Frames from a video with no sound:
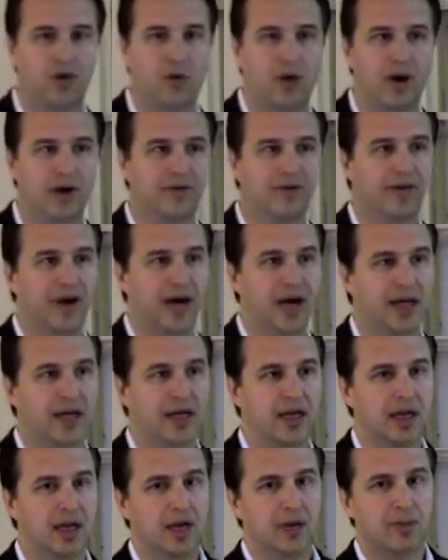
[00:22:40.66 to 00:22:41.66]
to quantify,
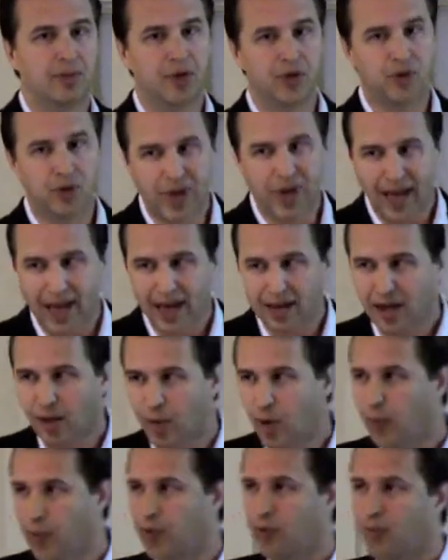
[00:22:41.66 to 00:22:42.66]
but you can
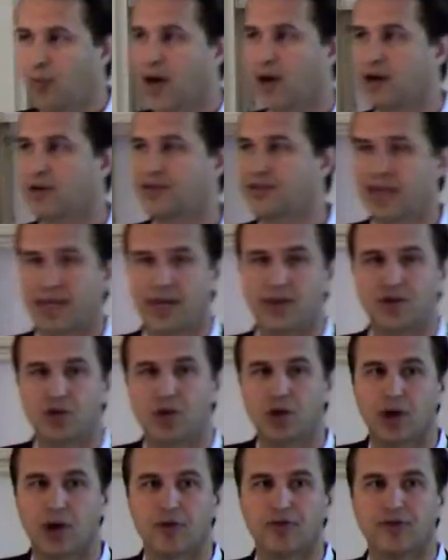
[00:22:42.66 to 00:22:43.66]
come up with models that get you
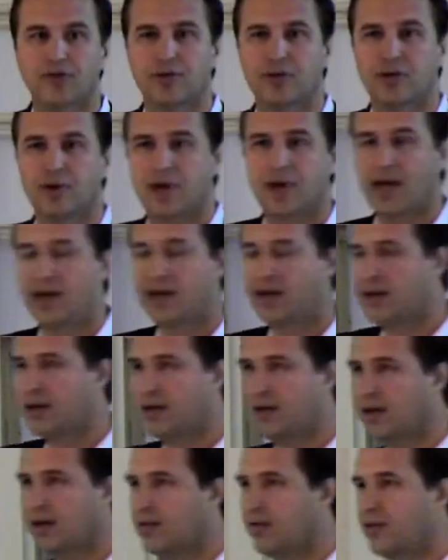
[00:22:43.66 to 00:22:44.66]
close. And
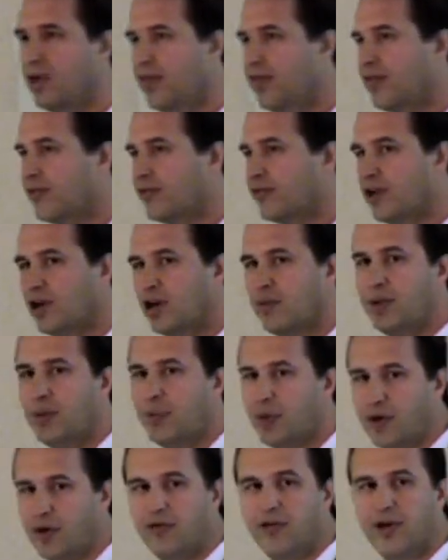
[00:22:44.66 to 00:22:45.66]
you know, nothing's going to be
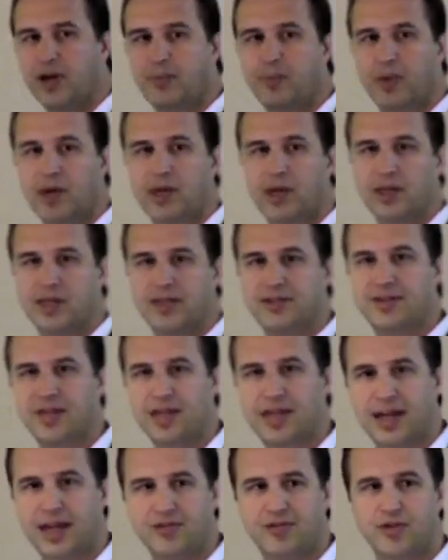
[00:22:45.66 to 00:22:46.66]
perfect, but at least
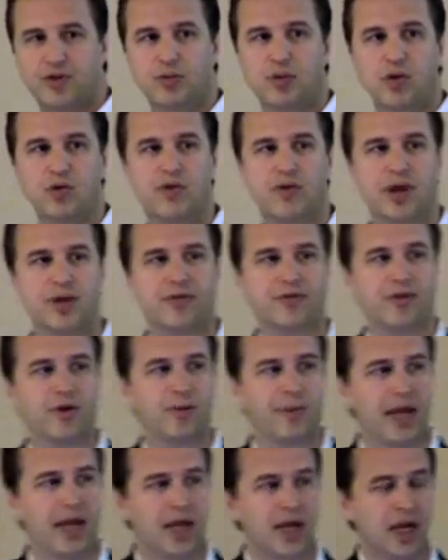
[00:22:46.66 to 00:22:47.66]
it gets you moving
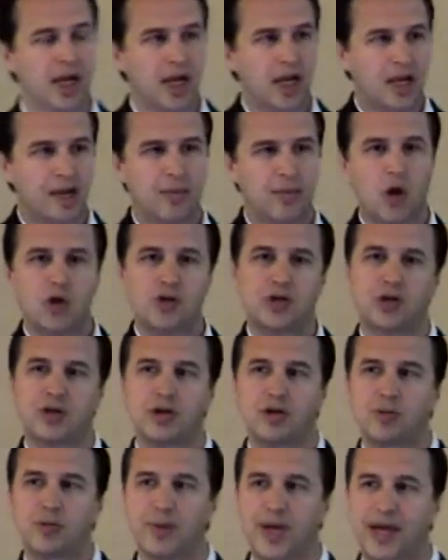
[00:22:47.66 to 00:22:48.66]
from a
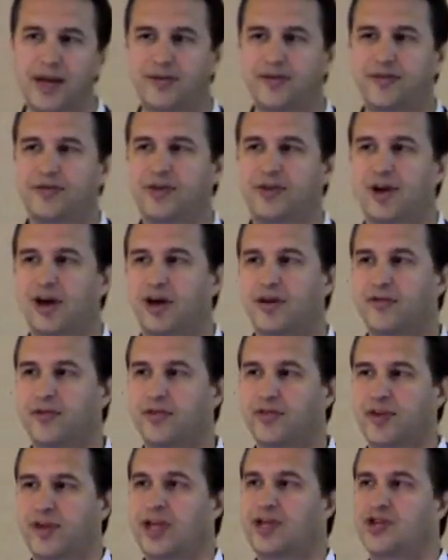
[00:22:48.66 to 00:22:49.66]
emotional-based
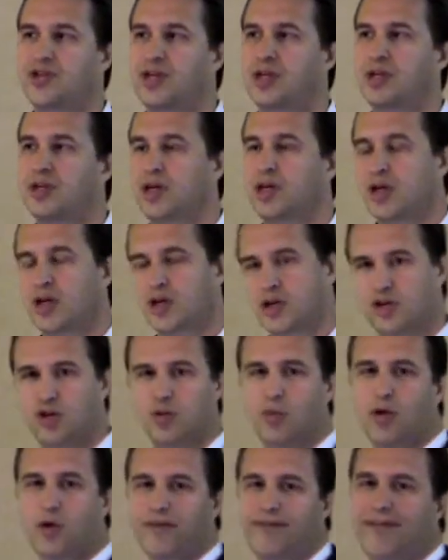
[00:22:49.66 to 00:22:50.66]
conversation
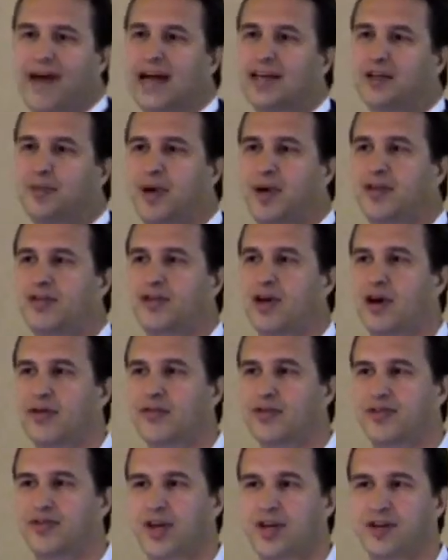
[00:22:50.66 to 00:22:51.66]
to a more fact-based
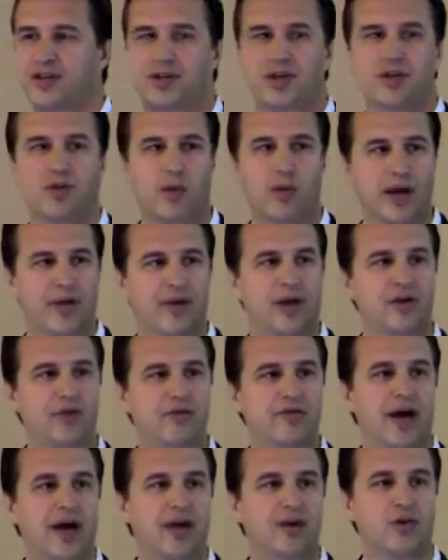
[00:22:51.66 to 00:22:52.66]
conversation in the way that
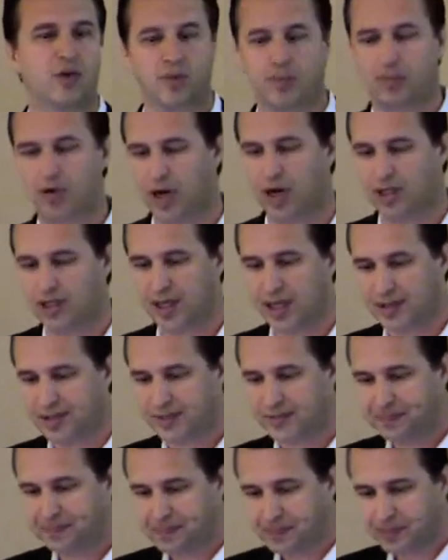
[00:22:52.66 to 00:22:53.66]
you're valuing projects.